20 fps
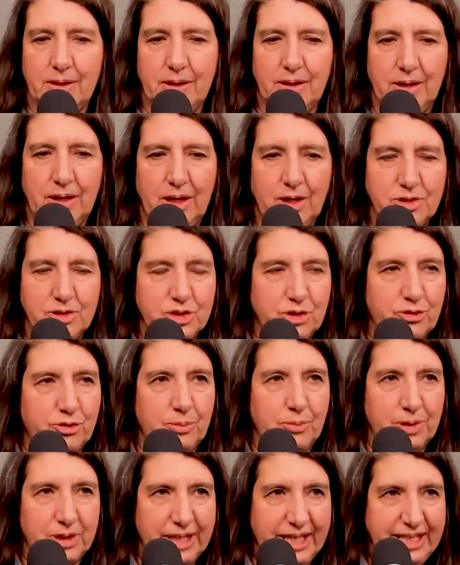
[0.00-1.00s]
also for
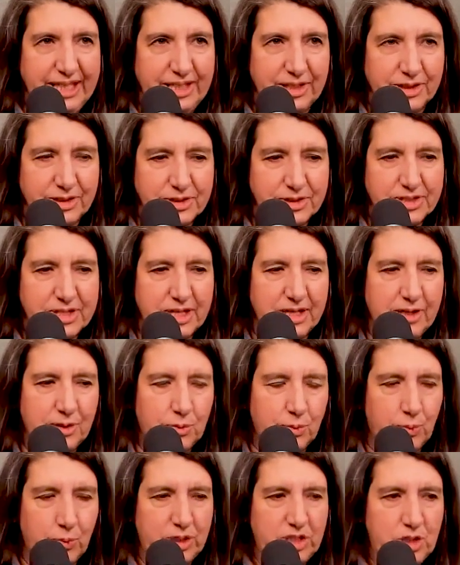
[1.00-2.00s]
millennials,
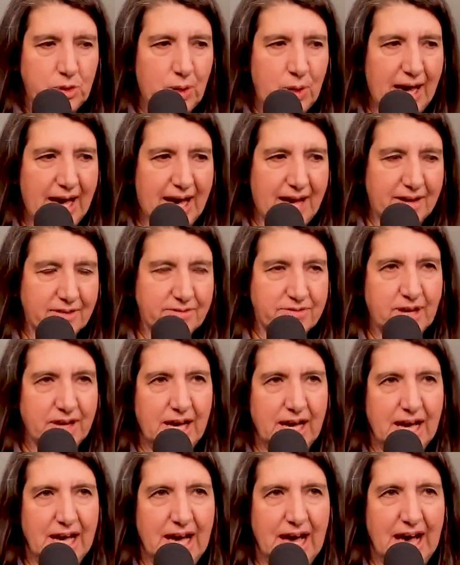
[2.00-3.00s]
when you have
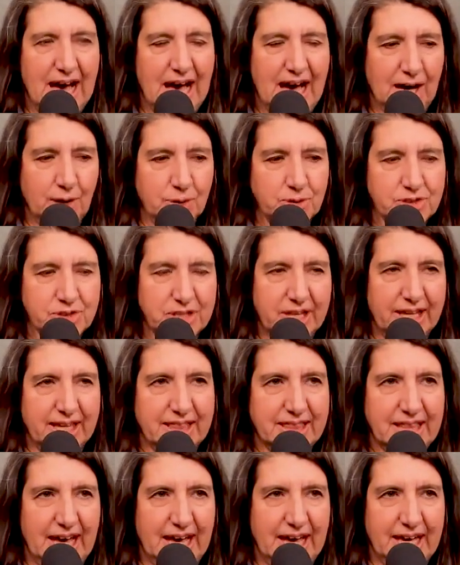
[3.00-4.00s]
a house like
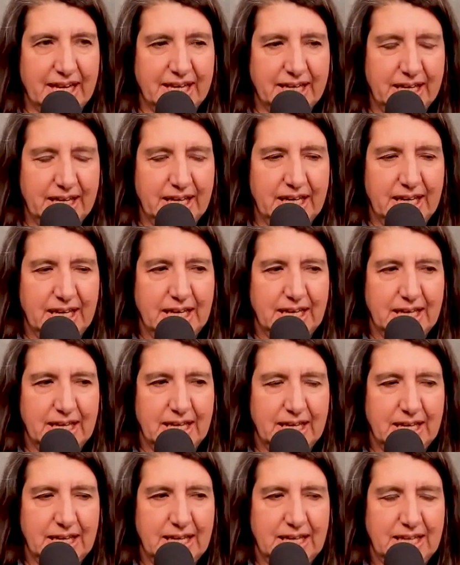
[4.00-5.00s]
that,
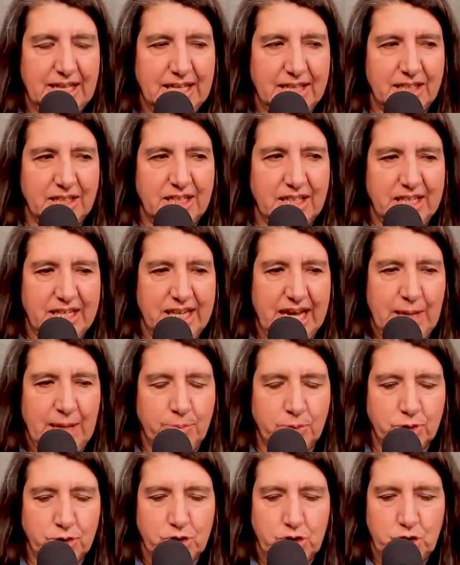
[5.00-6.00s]
it
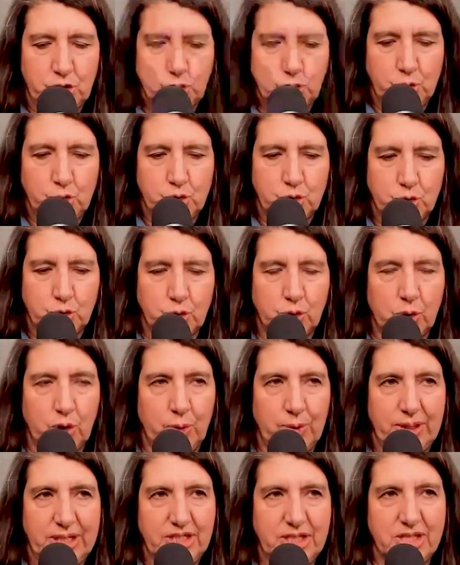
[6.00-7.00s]
enables you to grow
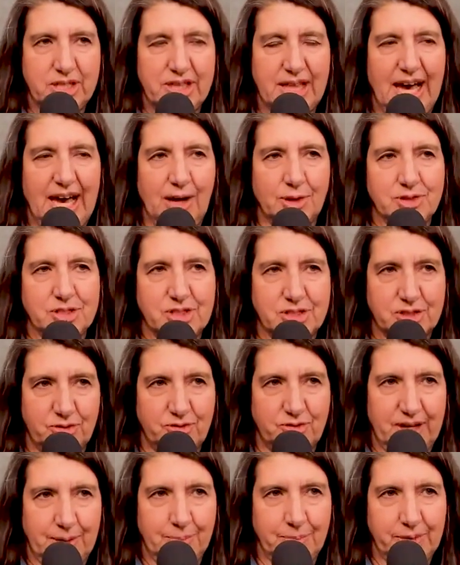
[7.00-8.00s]
into the house as a
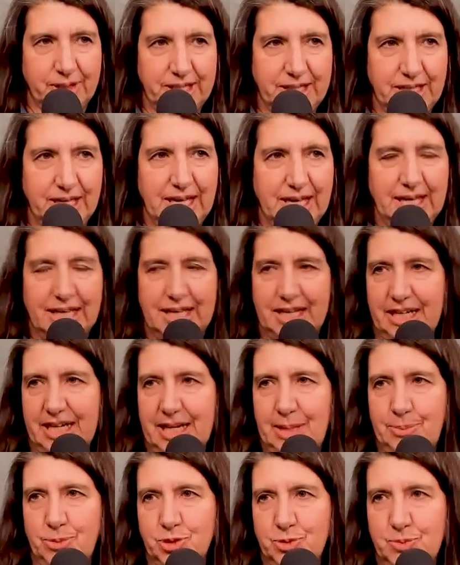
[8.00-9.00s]
family. It
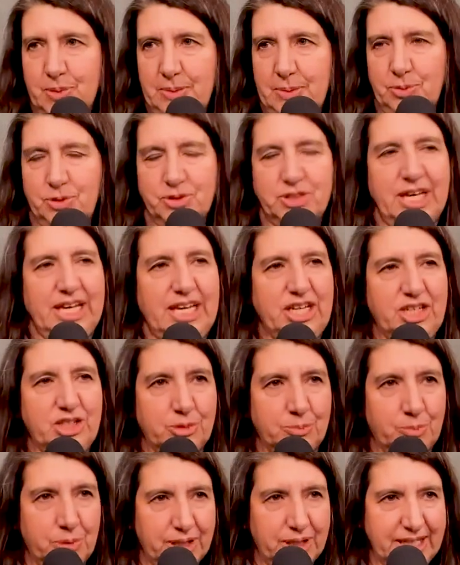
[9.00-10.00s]
enables people to age
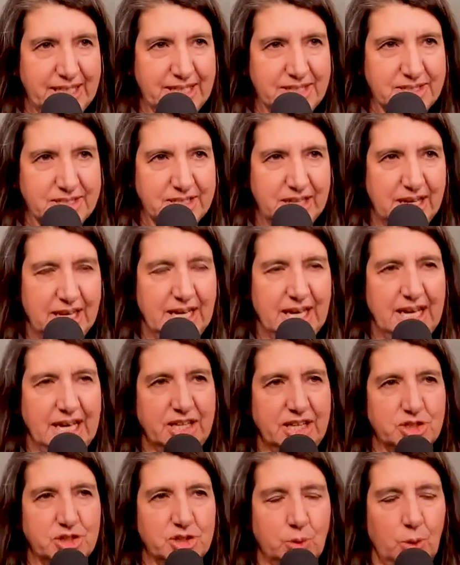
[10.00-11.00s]
in place.
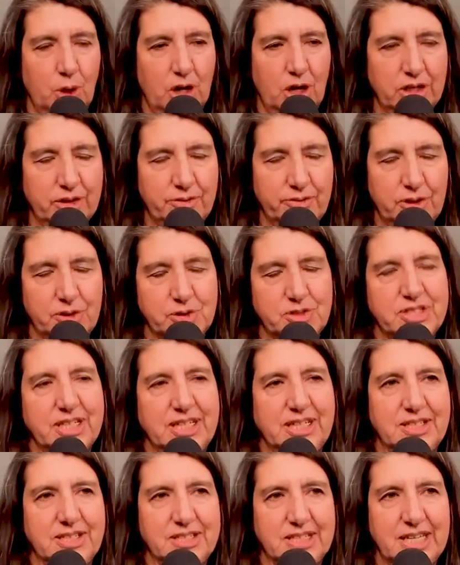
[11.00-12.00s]
And so all of those
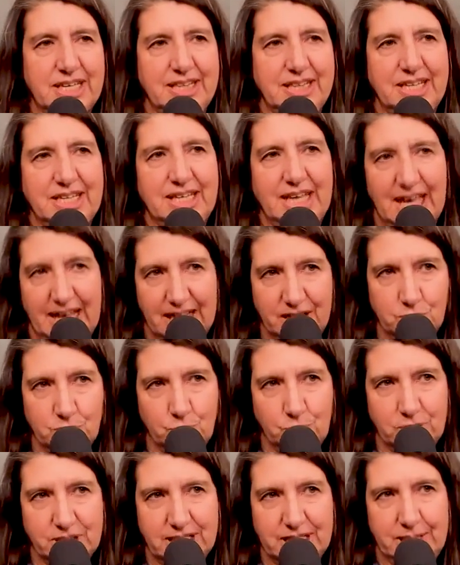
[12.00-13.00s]
things in the end
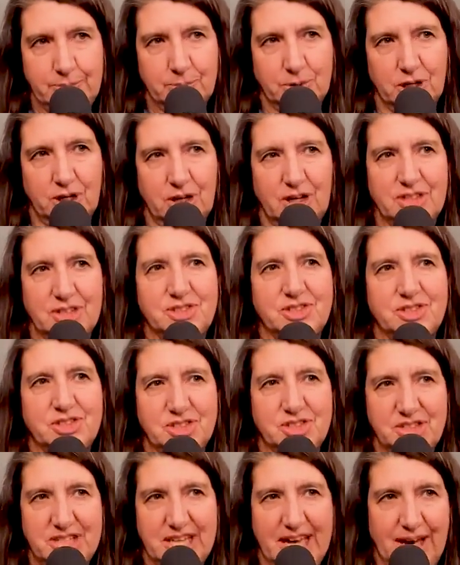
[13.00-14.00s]
would keep costs
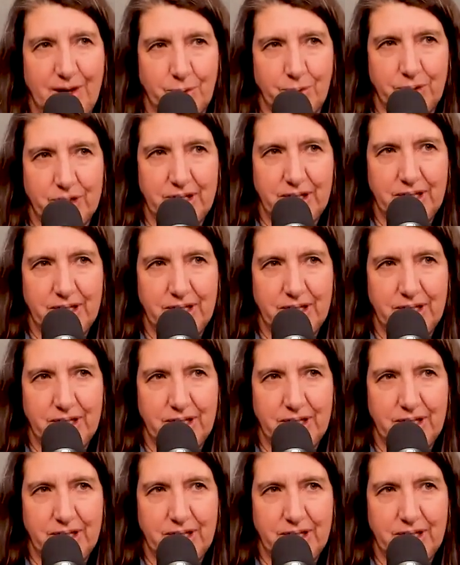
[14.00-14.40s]
down.